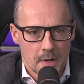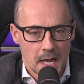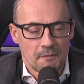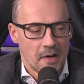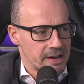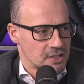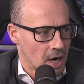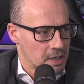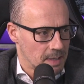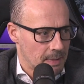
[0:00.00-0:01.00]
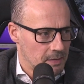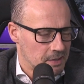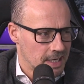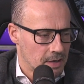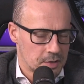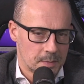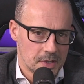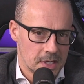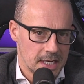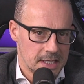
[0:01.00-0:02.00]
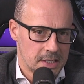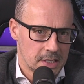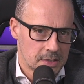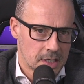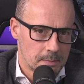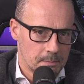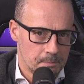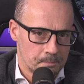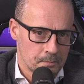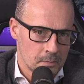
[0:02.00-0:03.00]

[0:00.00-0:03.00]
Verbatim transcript: and I'm very excited about this announcement, is that um,